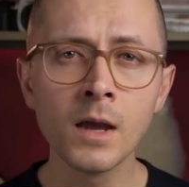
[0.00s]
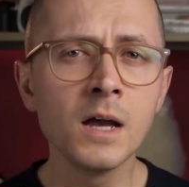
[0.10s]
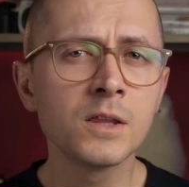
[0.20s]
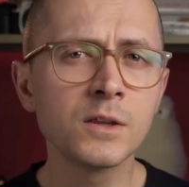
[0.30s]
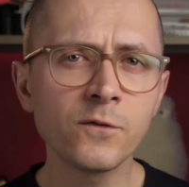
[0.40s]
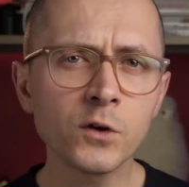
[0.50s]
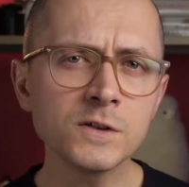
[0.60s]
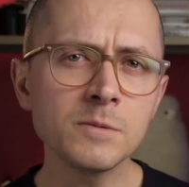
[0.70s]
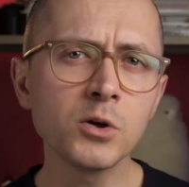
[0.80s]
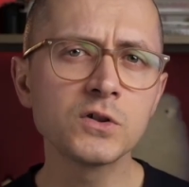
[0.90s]
The first and
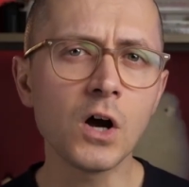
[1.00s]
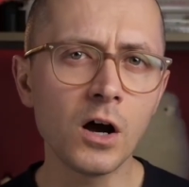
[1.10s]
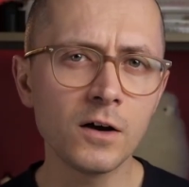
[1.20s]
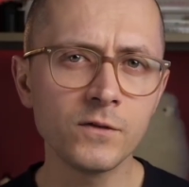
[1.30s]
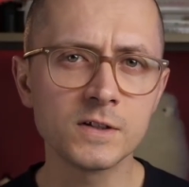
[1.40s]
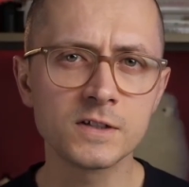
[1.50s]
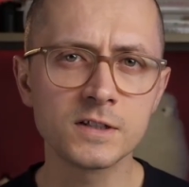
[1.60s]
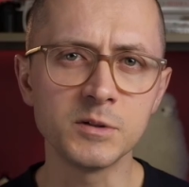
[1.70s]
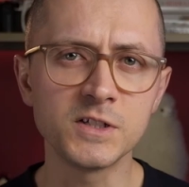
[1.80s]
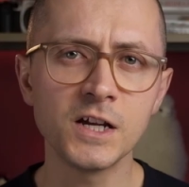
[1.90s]
most obvious
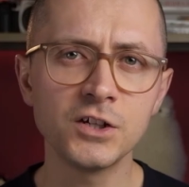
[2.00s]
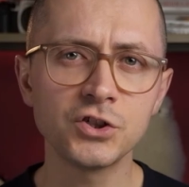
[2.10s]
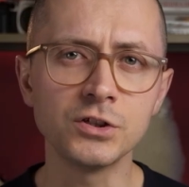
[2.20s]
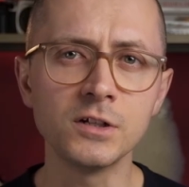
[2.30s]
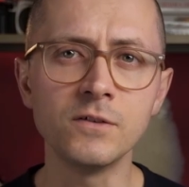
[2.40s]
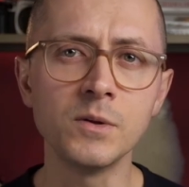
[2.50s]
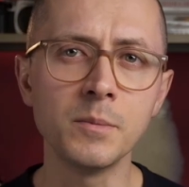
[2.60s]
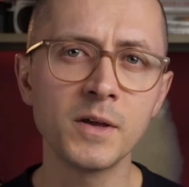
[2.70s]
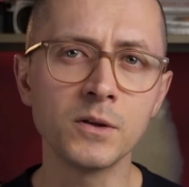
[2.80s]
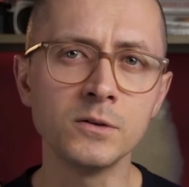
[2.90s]
limitation of the
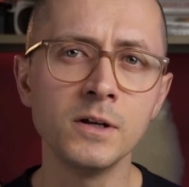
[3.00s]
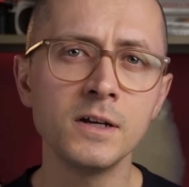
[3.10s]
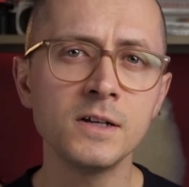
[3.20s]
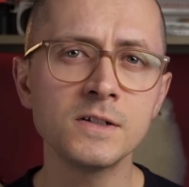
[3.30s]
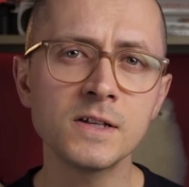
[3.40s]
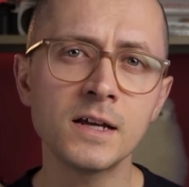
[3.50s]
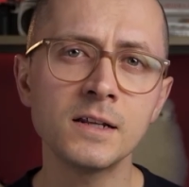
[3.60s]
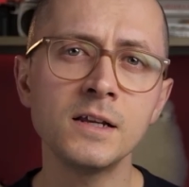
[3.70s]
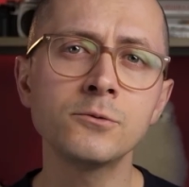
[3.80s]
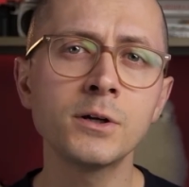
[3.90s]
method is that
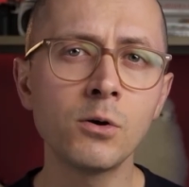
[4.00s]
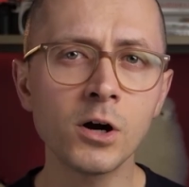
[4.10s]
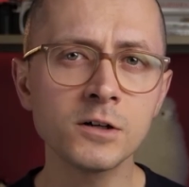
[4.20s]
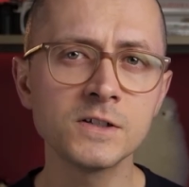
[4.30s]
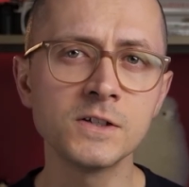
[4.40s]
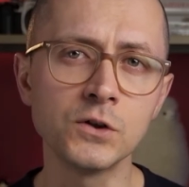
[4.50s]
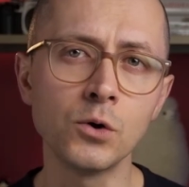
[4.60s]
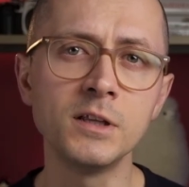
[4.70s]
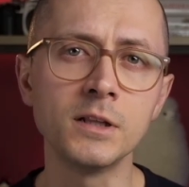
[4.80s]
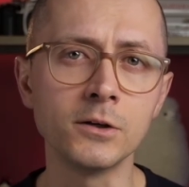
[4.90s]
it requires Adobe
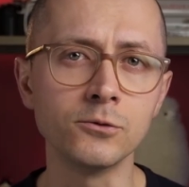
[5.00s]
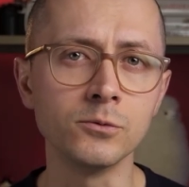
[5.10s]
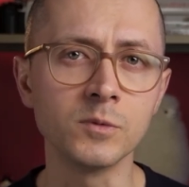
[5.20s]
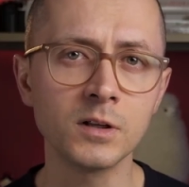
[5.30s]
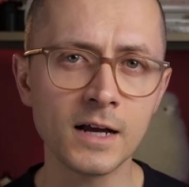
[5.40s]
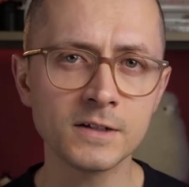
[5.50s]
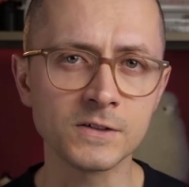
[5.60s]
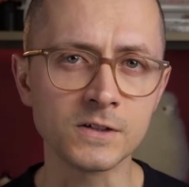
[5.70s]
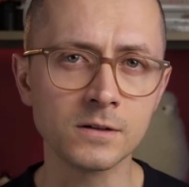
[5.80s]
Lightroom Classic.